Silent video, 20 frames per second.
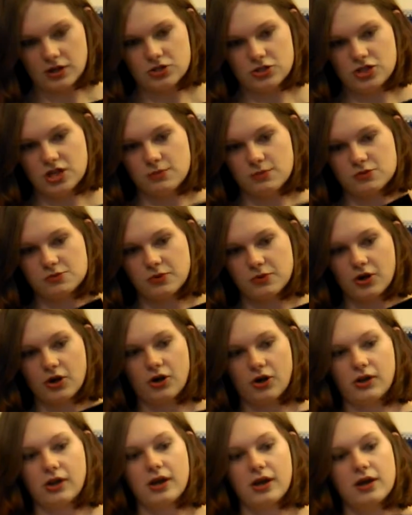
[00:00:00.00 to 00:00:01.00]
James
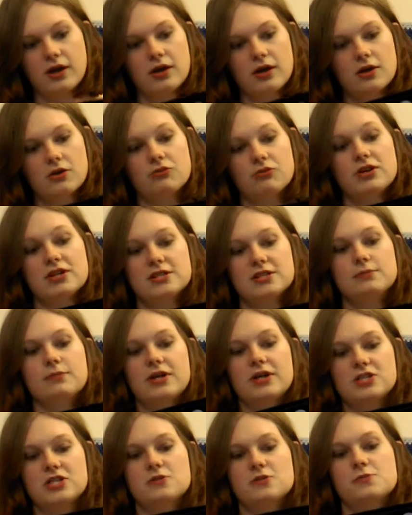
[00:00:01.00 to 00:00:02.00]
McCulloch, written
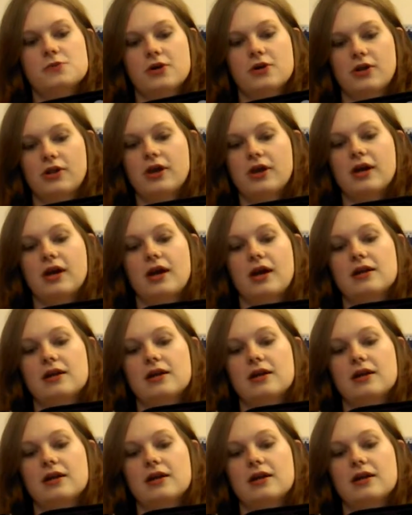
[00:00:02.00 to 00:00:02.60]
by James McCulloch,